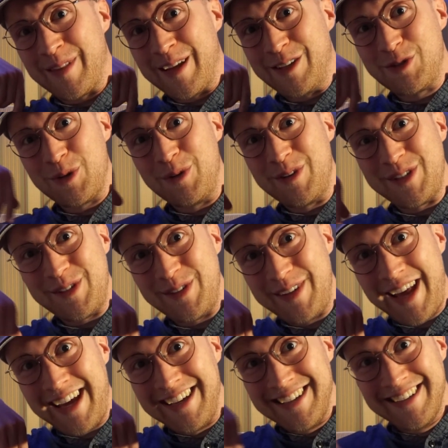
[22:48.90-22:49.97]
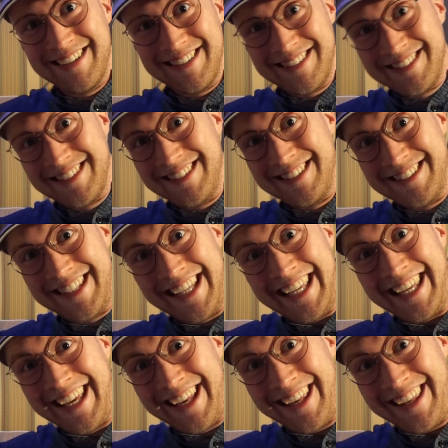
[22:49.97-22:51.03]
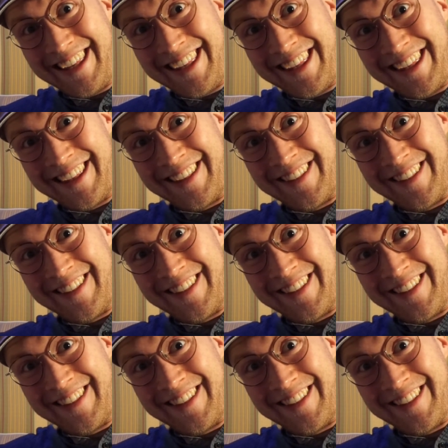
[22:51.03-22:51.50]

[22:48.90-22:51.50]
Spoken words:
enjoy the rest of your day. See ya.